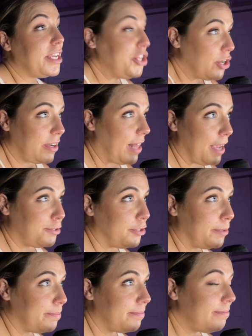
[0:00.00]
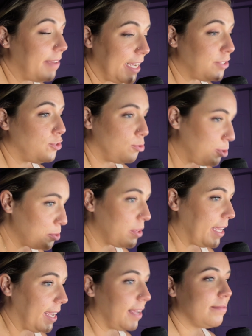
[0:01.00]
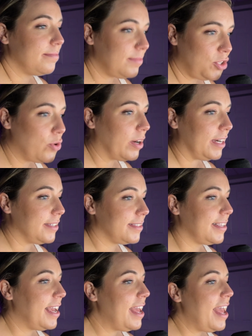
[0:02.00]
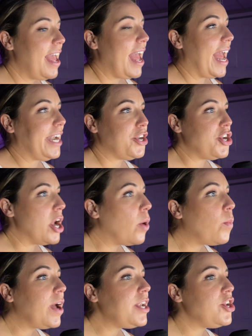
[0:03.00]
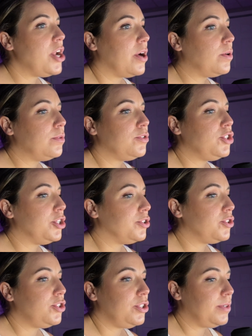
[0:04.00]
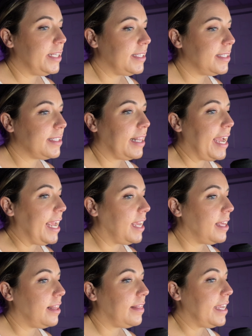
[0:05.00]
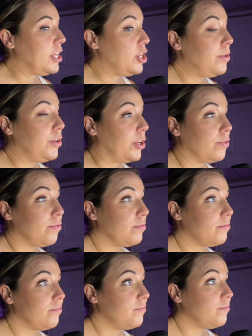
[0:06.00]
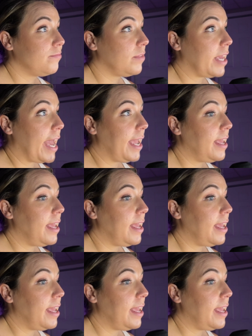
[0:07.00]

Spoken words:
Like your classroom is truly yours, and no one knows your students like you do. Okay?